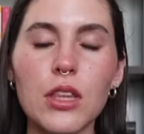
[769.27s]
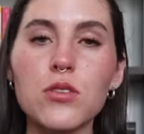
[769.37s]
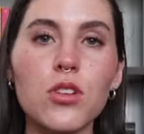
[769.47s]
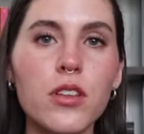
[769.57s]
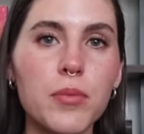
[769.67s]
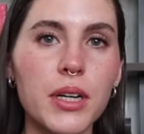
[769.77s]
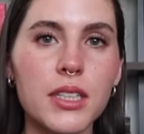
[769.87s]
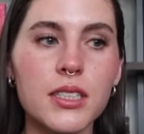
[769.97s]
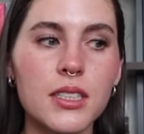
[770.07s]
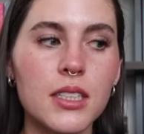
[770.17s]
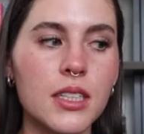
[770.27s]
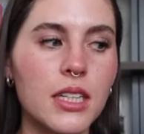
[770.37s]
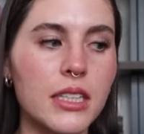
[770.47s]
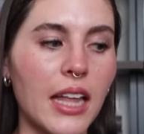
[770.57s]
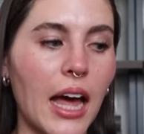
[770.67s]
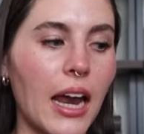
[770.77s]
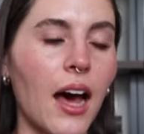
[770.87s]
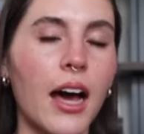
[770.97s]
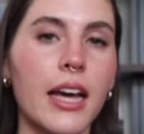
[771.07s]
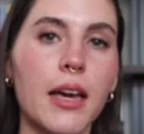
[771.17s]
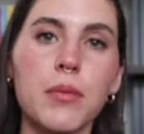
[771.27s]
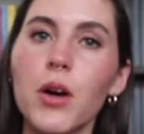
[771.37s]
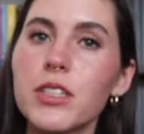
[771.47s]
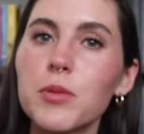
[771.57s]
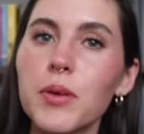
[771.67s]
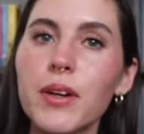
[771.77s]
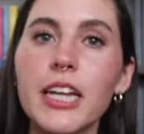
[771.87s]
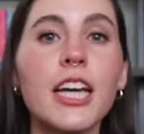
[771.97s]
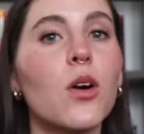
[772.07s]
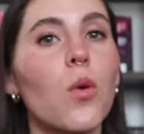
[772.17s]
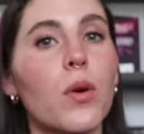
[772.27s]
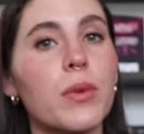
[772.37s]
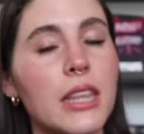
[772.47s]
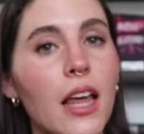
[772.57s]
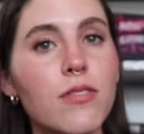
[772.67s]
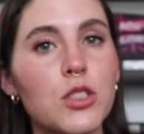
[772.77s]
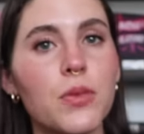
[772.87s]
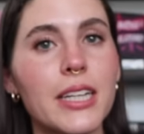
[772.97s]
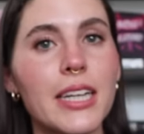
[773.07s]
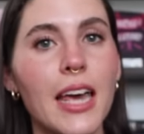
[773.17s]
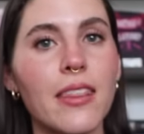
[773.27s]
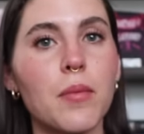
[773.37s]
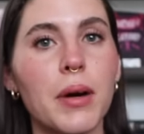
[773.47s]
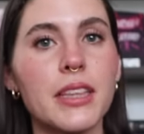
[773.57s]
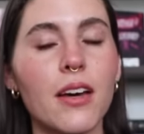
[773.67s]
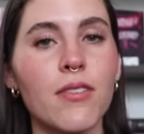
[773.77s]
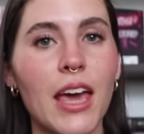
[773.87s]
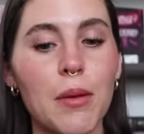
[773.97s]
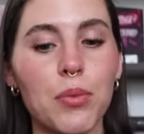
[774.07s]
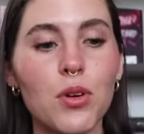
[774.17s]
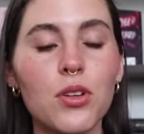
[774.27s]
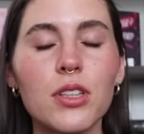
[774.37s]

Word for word: Those are all the books that I am going to be reading or would love to read in the month of April.